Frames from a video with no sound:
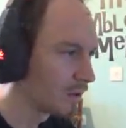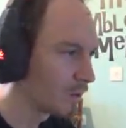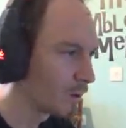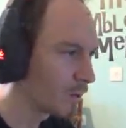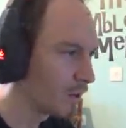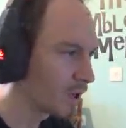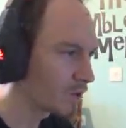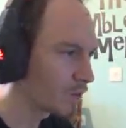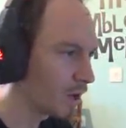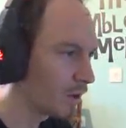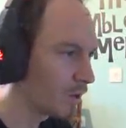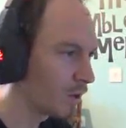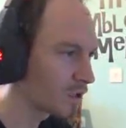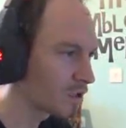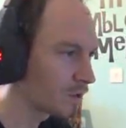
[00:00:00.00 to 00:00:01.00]
I
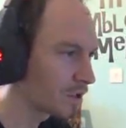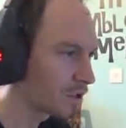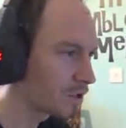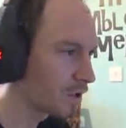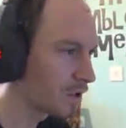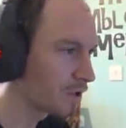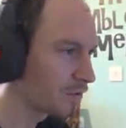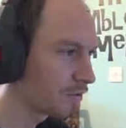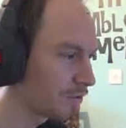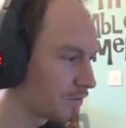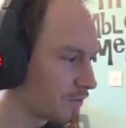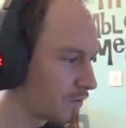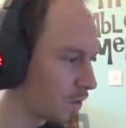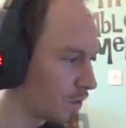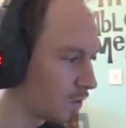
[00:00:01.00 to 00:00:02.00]
want to enjoy the
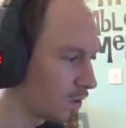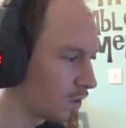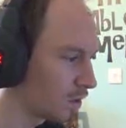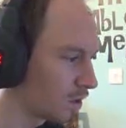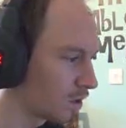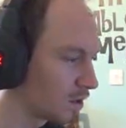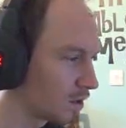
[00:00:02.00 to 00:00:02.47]
full